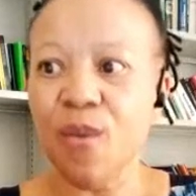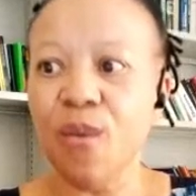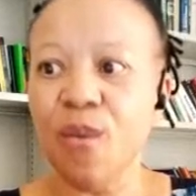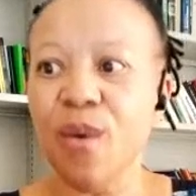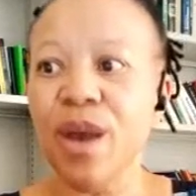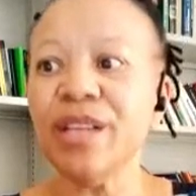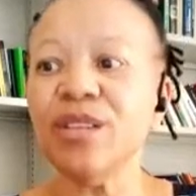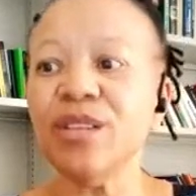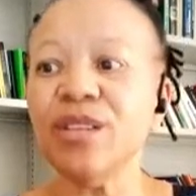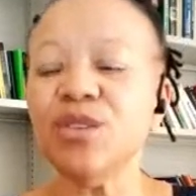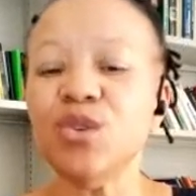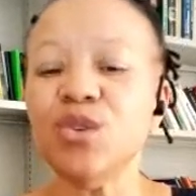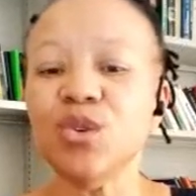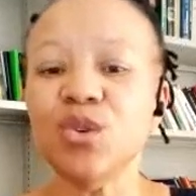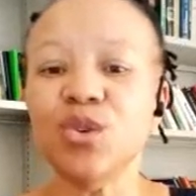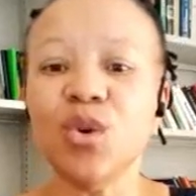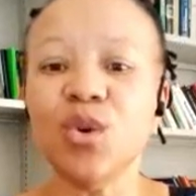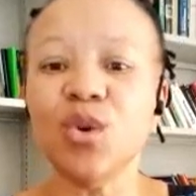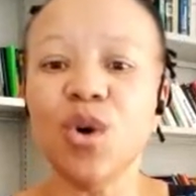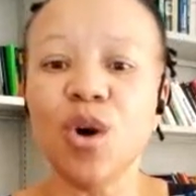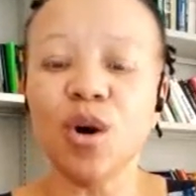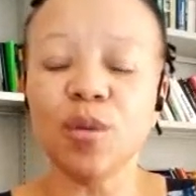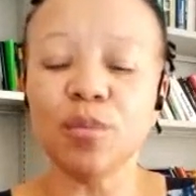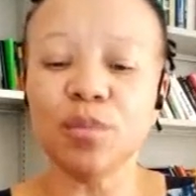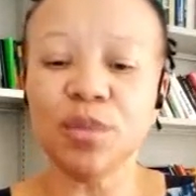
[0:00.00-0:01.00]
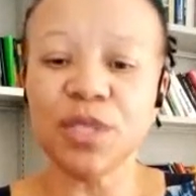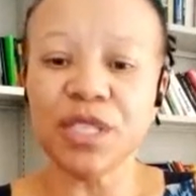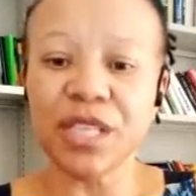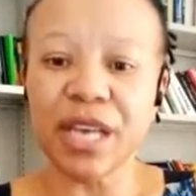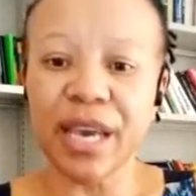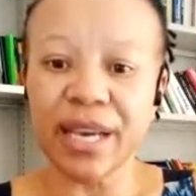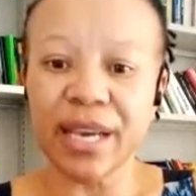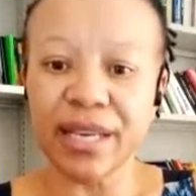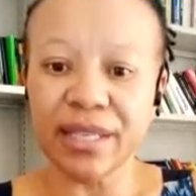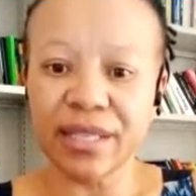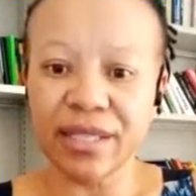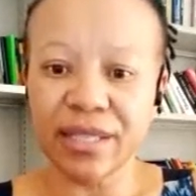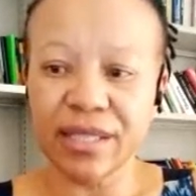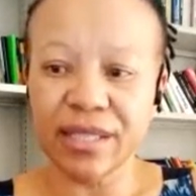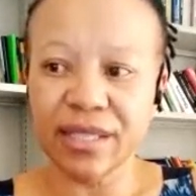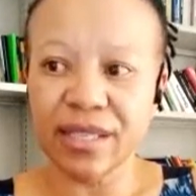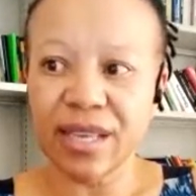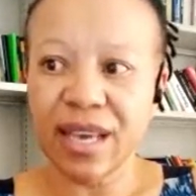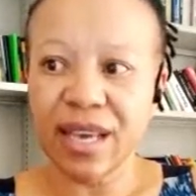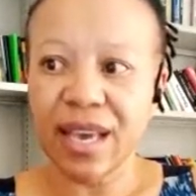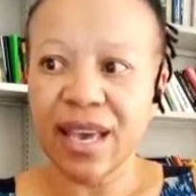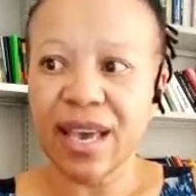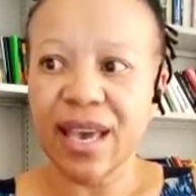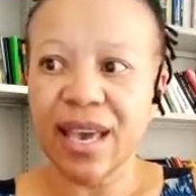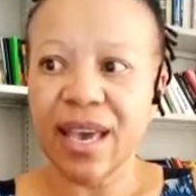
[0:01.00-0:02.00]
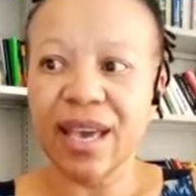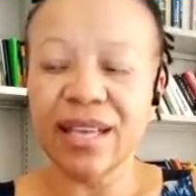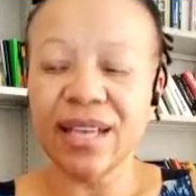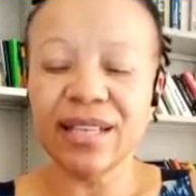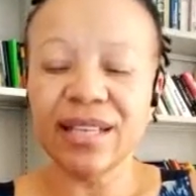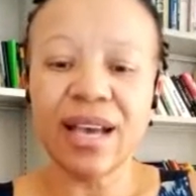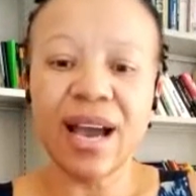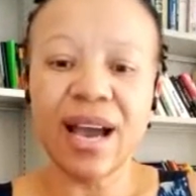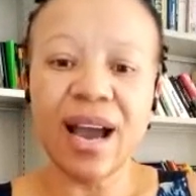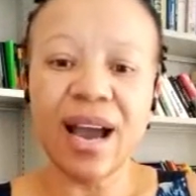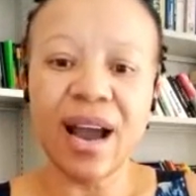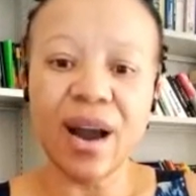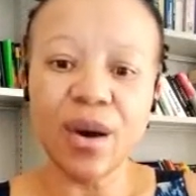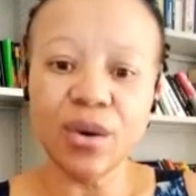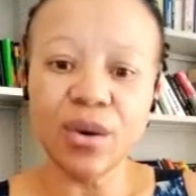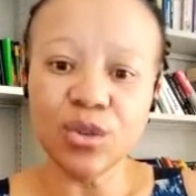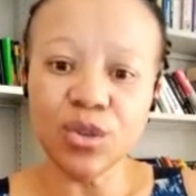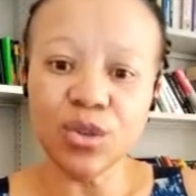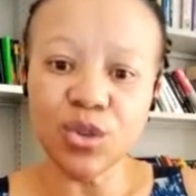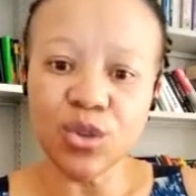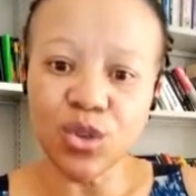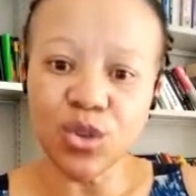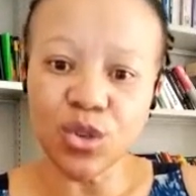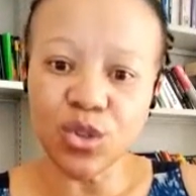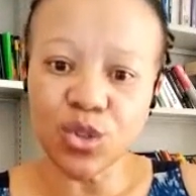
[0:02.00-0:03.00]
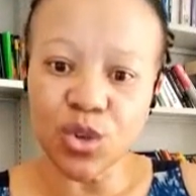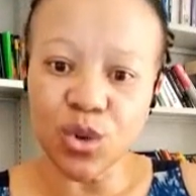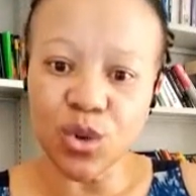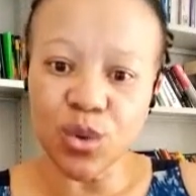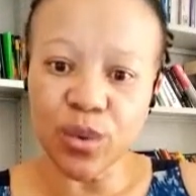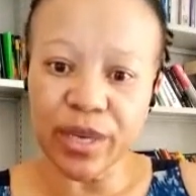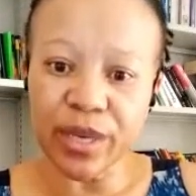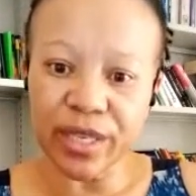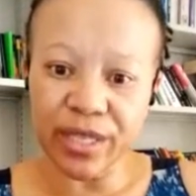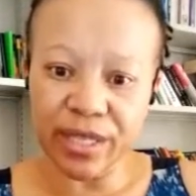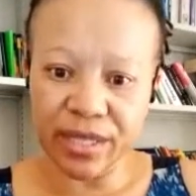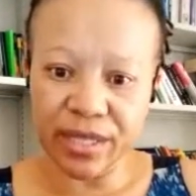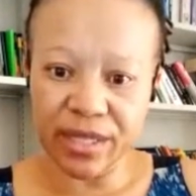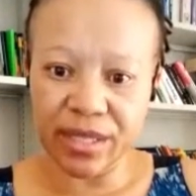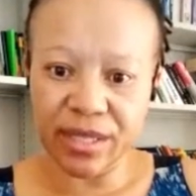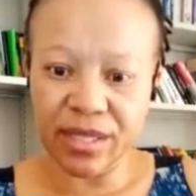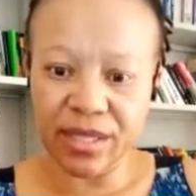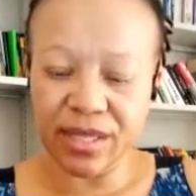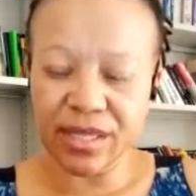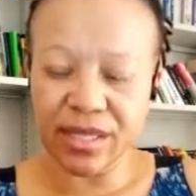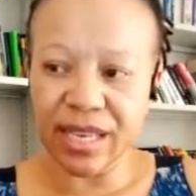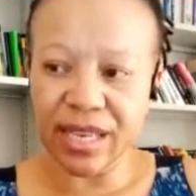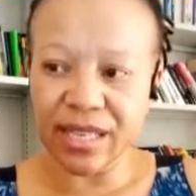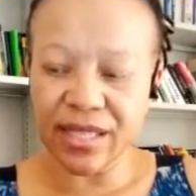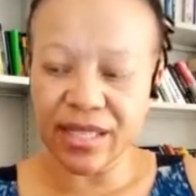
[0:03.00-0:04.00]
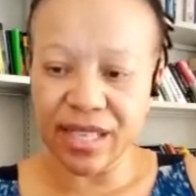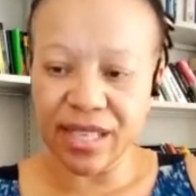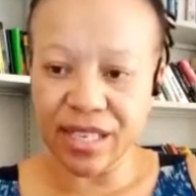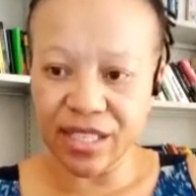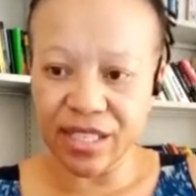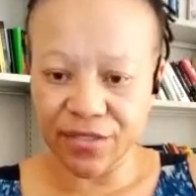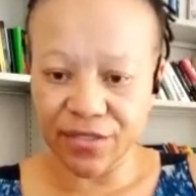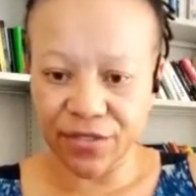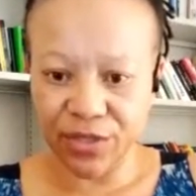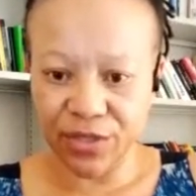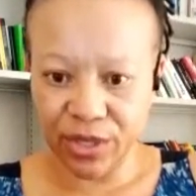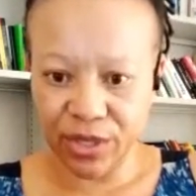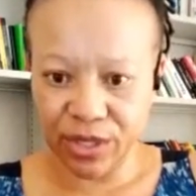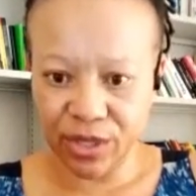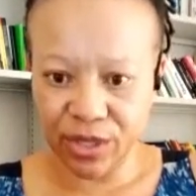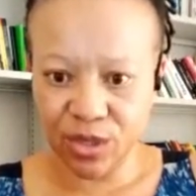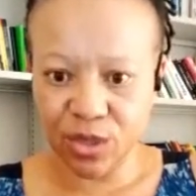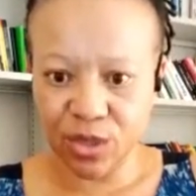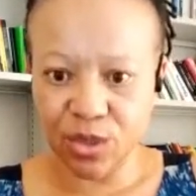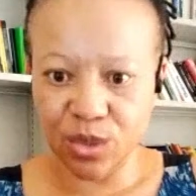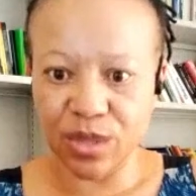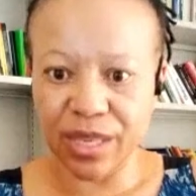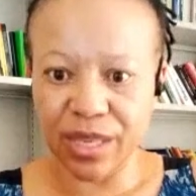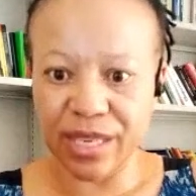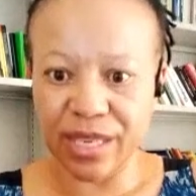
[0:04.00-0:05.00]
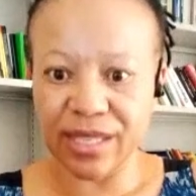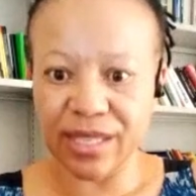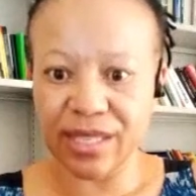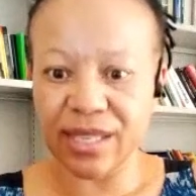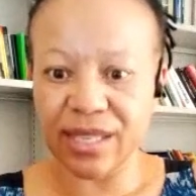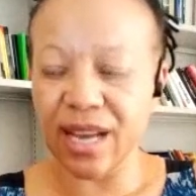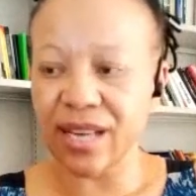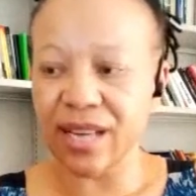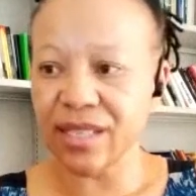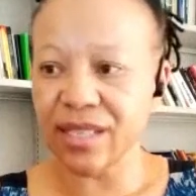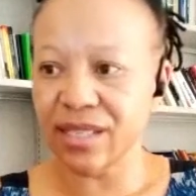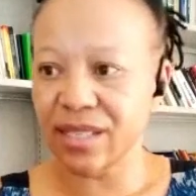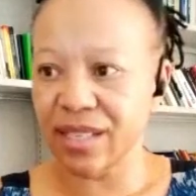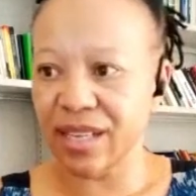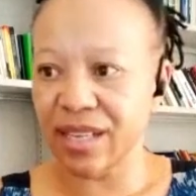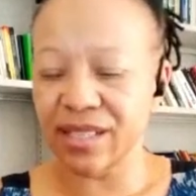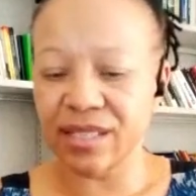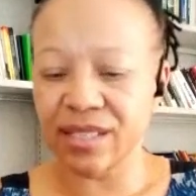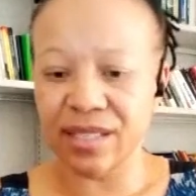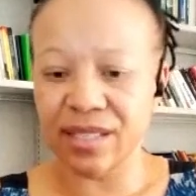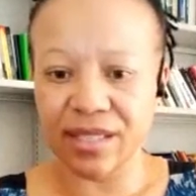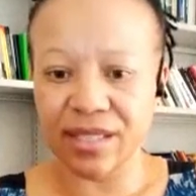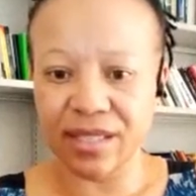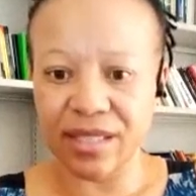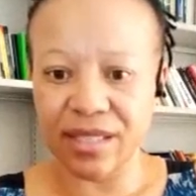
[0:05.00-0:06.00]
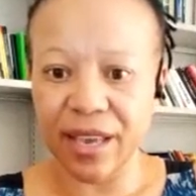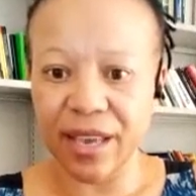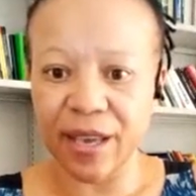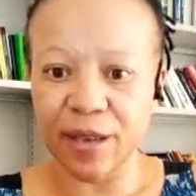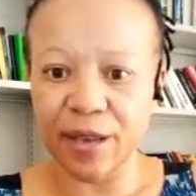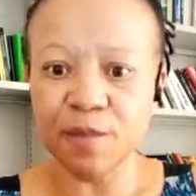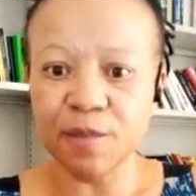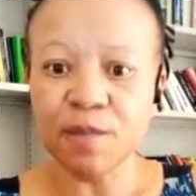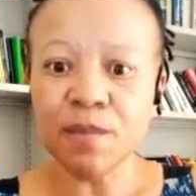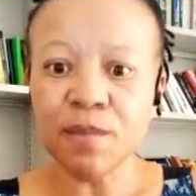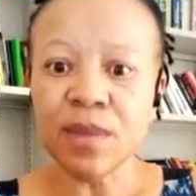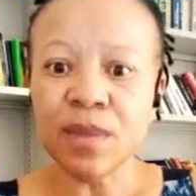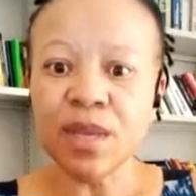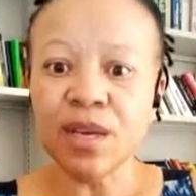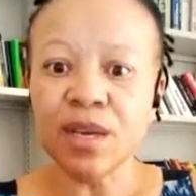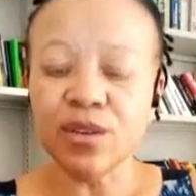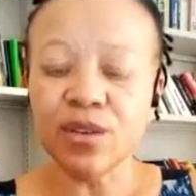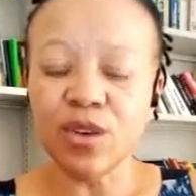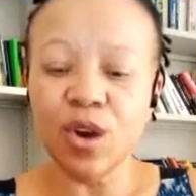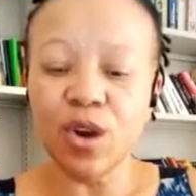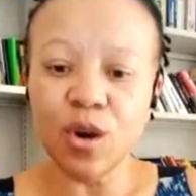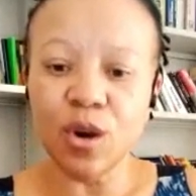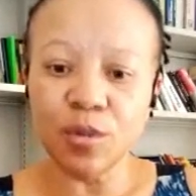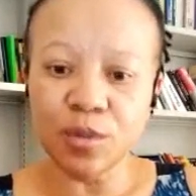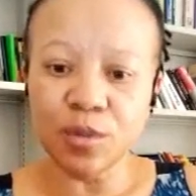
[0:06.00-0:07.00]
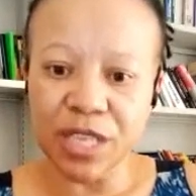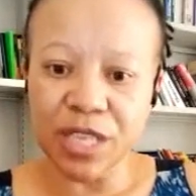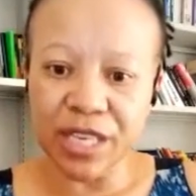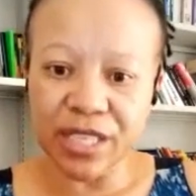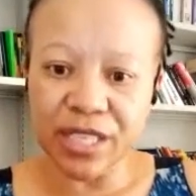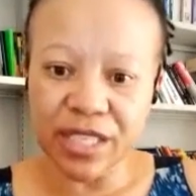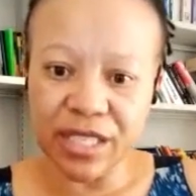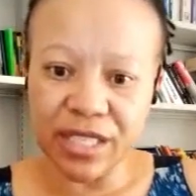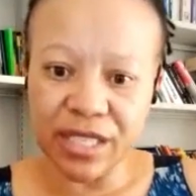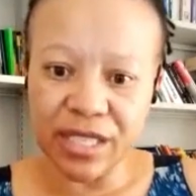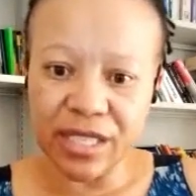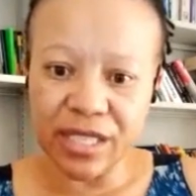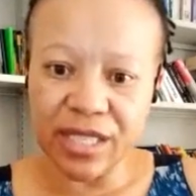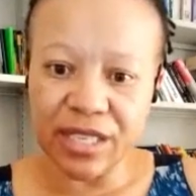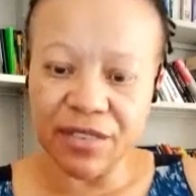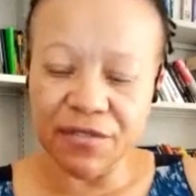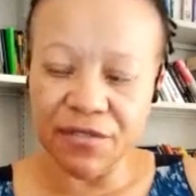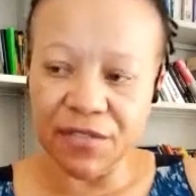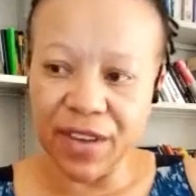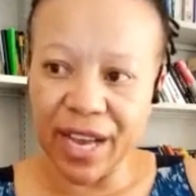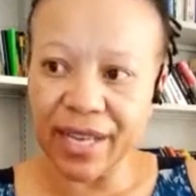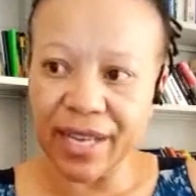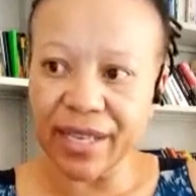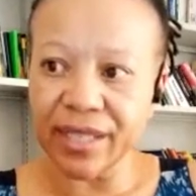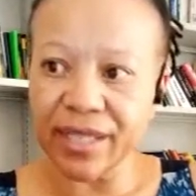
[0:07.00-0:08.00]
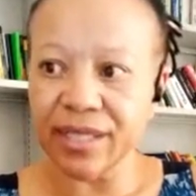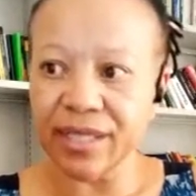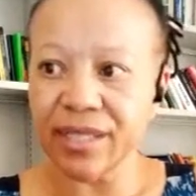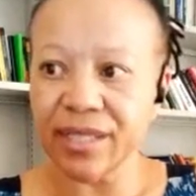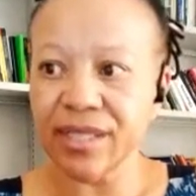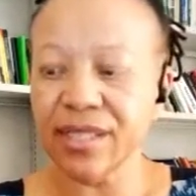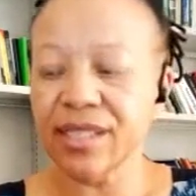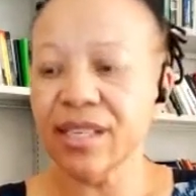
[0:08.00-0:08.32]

when do you object, and how do you do it successfully so that SARS doesn't say your objection is invalid.